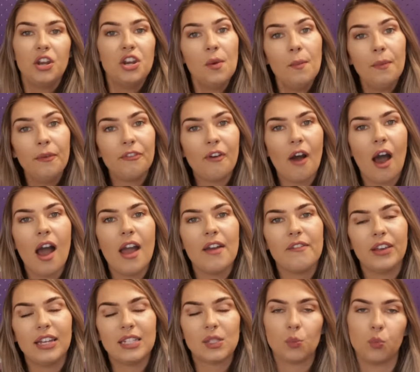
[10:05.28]
Number
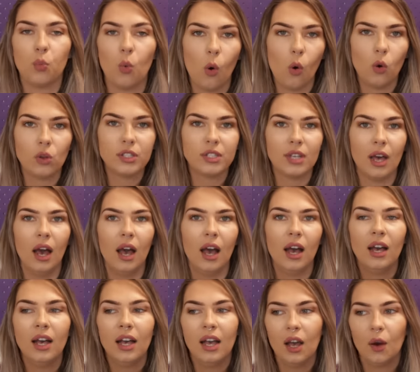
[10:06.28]
five is water,
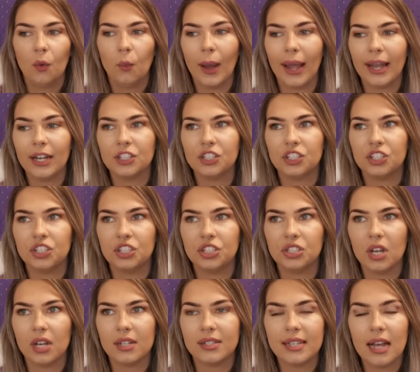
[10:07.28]

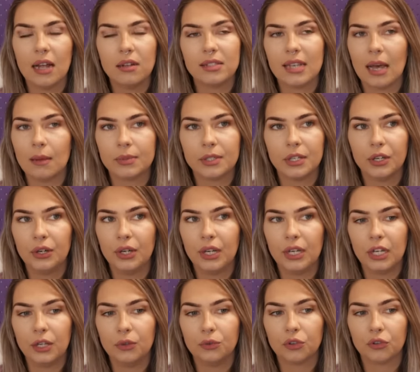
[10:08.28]
which sounds absolutely
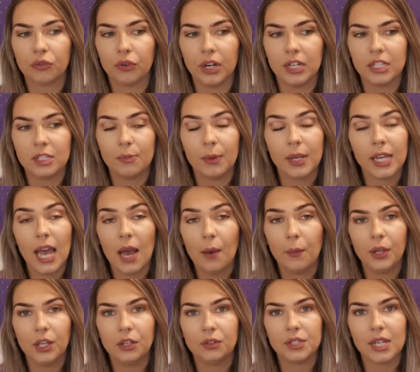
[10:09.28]
ludicrous, but yeah,
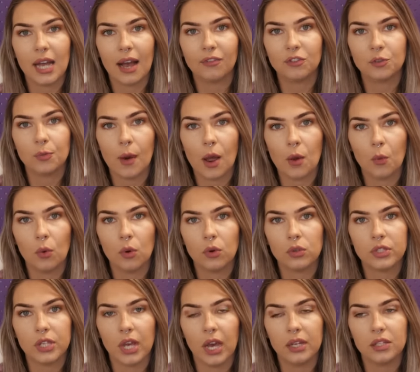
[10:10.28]
we used to have to buy
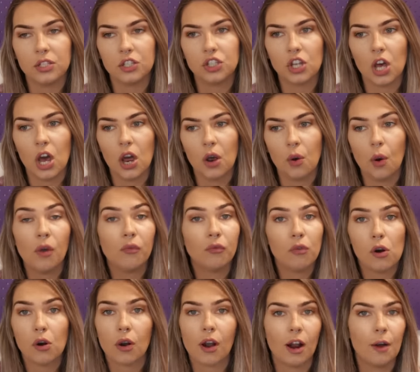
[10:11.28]
water. So on
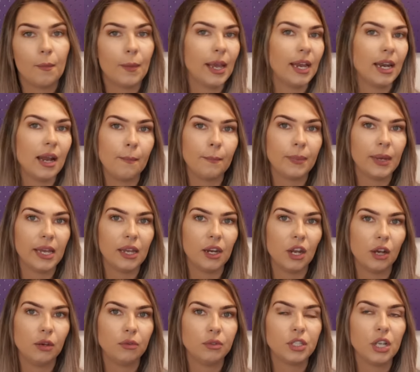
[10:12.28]
Royal Caribbean and
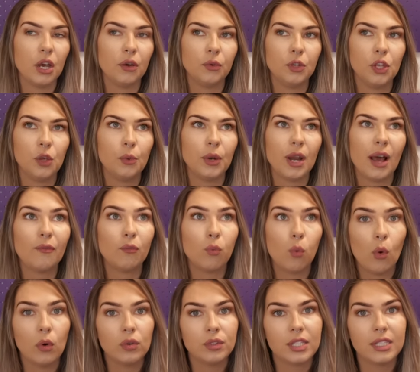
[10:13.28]
P&O, so you would have
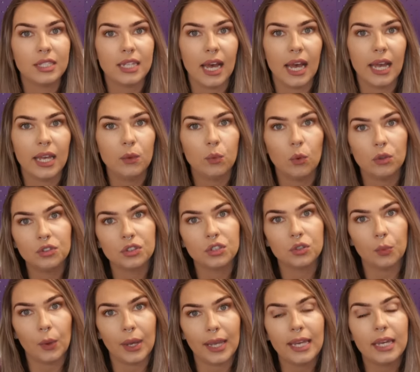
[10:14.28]
water day once
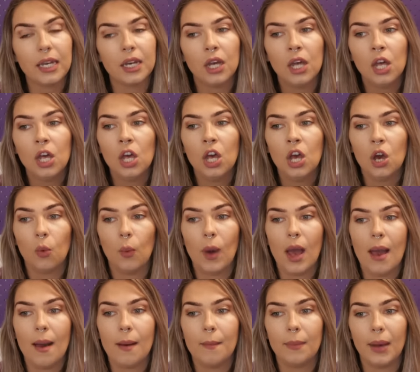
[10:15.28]
a week,
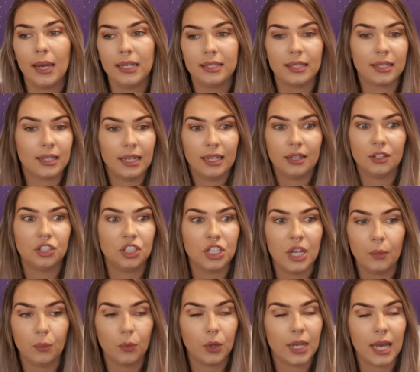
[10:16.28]
where basically the
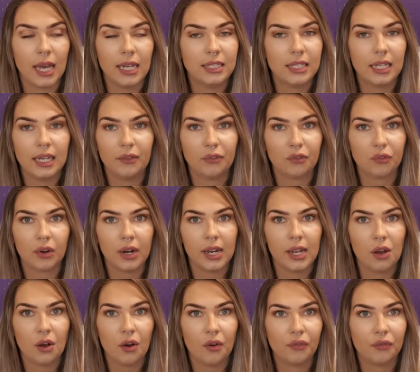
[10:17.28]
ship would get a
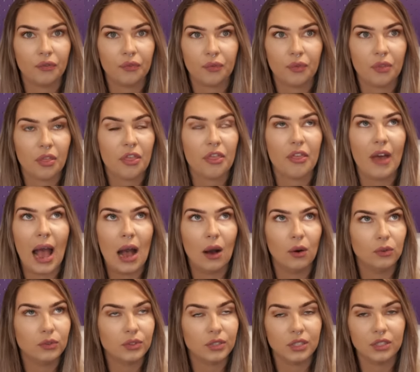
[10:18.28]
delivery of
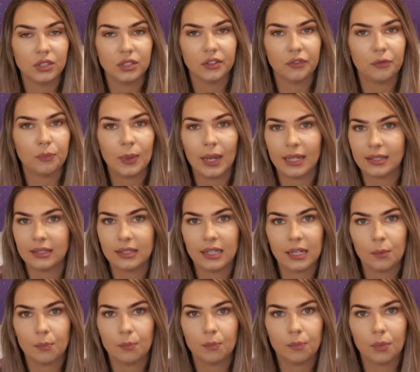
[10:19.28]
thousands of
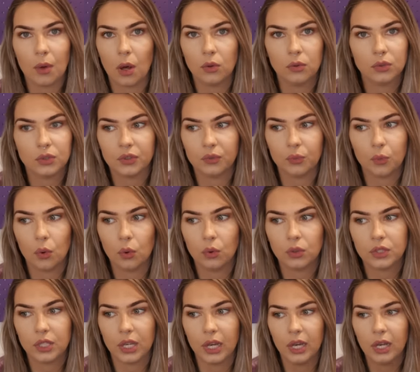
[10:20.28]
plastic bottles of
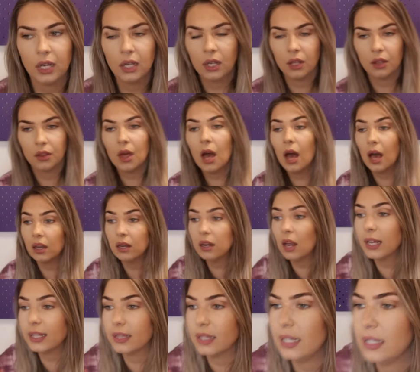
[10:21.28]
water,
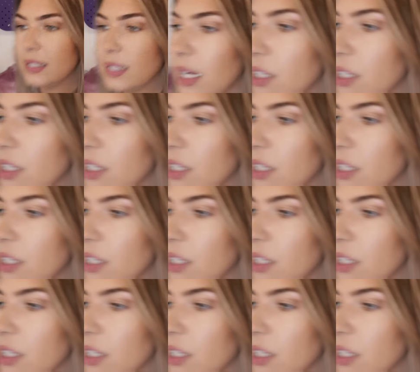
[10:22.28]
like this